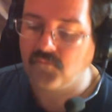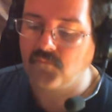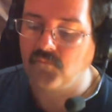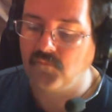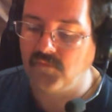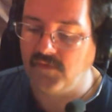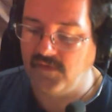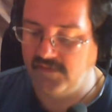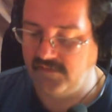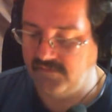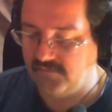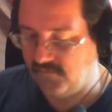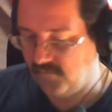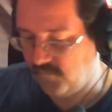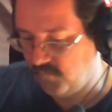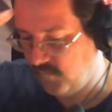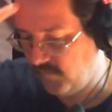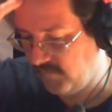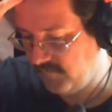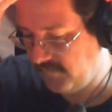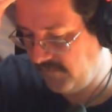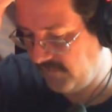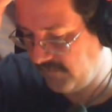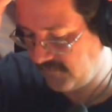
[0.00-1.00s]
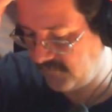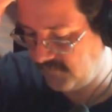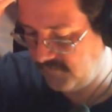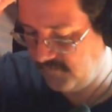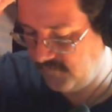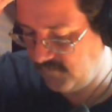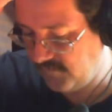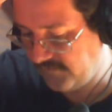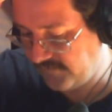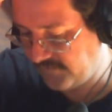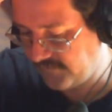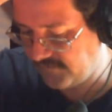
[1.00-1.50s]
Right. 1 black,
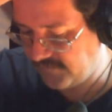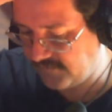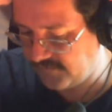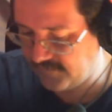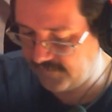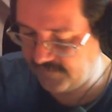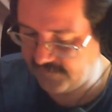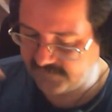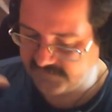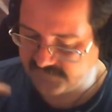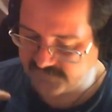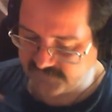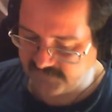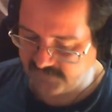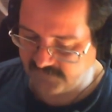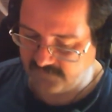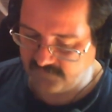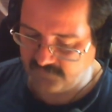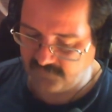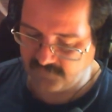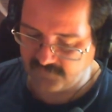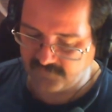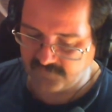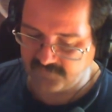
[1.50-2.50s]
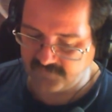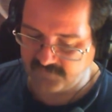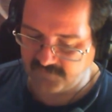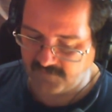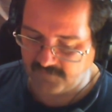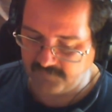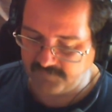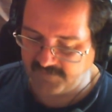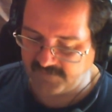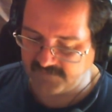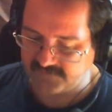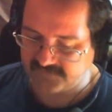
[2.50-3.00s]
2 other instant. Look at the
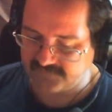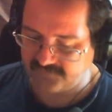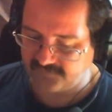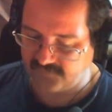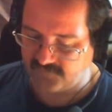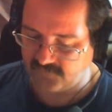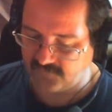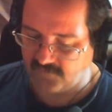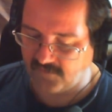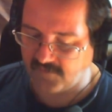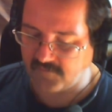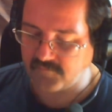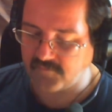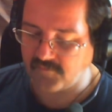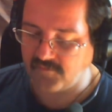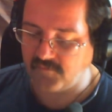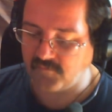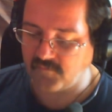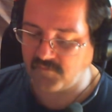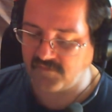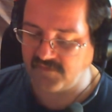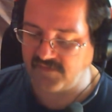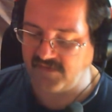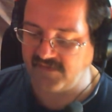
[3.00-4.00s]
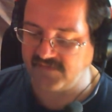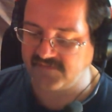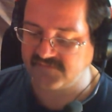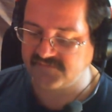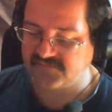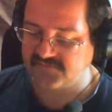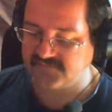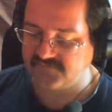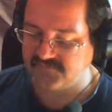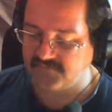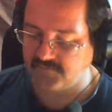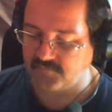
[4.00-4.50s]
top X of your library, where X
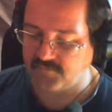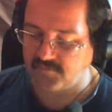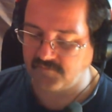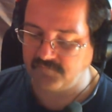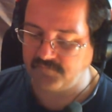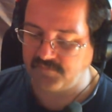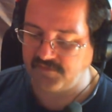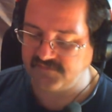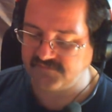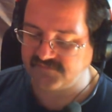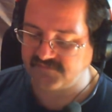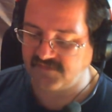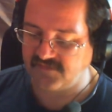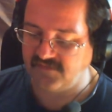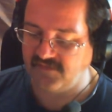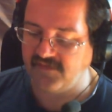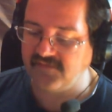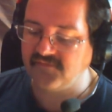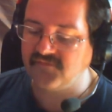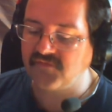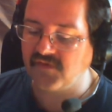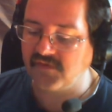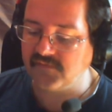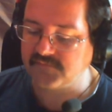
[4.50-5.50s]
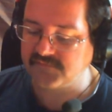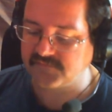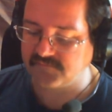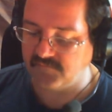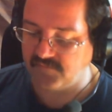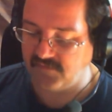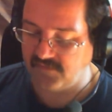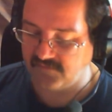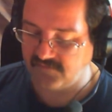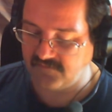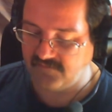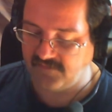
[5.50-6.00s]
is number of basic land types
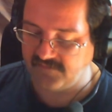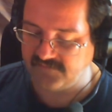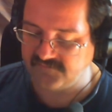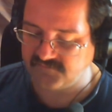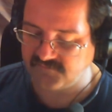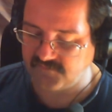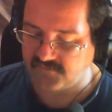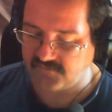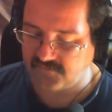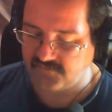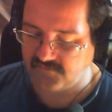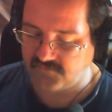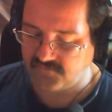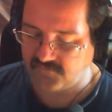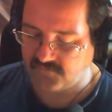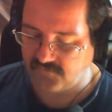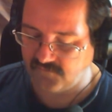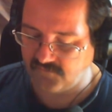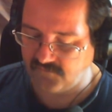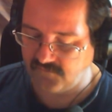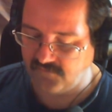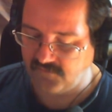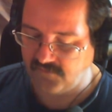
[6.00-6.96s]
among lands you control.